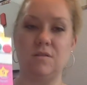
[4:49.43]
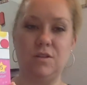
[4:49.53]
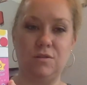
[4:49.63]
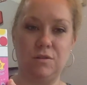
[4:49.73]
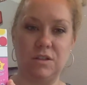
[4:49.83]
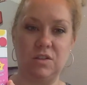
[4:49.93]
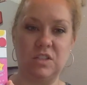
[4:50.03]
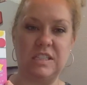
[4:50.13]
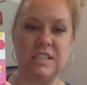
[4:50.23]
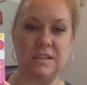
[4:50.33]
You use little
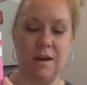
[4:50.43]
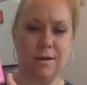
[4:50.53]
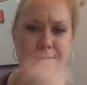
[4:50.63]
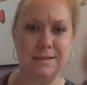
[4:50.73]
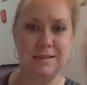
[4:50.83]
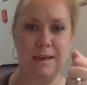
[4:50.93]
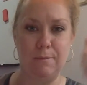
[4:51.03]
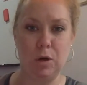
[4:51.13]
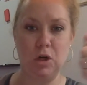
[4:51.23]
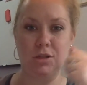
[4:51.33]

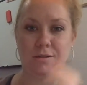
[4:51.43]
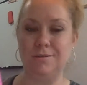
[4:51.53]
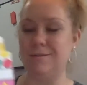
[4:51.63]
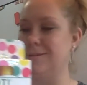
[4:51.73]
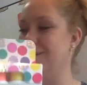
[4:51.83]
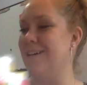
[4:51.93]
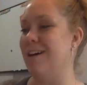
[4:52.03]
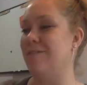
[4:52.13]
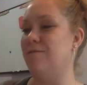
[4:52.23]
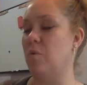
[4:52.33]
stampers
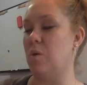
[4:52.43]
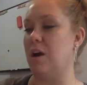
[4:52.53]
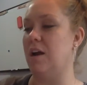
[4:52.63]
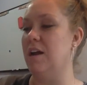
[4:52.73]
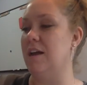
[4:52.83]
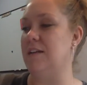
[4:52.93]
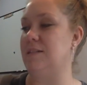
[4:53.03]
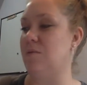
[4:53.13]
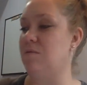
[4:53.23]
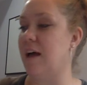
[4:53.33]
for, and
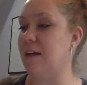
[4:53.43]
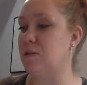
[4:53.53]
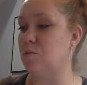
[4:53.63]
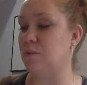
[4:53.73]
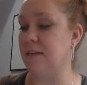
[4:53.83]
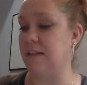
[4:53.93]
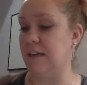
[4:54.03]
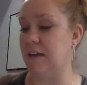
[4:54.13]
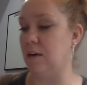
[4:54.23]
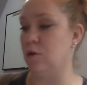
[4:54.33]
so that's
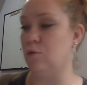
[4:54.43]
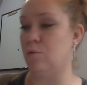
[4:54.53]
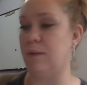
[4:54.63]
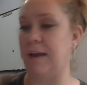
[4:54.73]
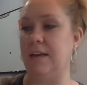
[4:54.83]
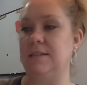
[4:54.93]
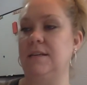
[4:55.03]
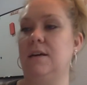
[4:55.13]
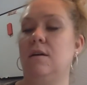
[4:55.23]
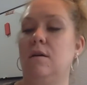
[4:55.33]
really great.
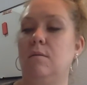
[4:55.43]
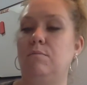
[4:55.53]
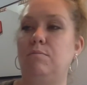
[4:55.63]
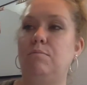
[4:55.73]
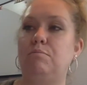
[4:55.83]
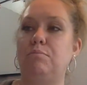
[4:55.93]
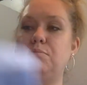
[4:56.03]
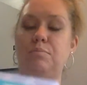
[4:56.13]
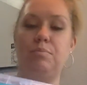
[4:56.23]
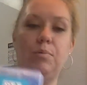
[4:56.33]

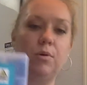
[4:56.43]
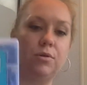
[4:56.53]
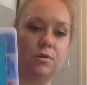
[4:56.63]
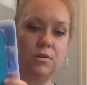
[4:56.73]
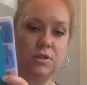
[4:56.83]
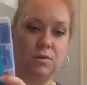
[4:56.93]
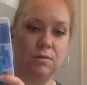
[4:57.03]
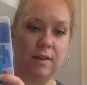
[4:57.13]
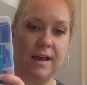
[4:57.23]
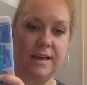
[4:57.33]
Both girls
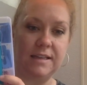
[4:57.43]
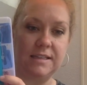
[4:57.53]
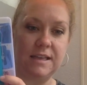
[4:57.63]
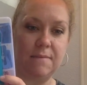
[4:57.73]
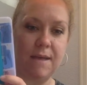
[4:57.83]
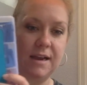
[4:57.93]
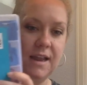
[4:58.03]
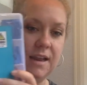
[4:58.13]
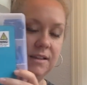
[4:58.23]
utilize the magnetic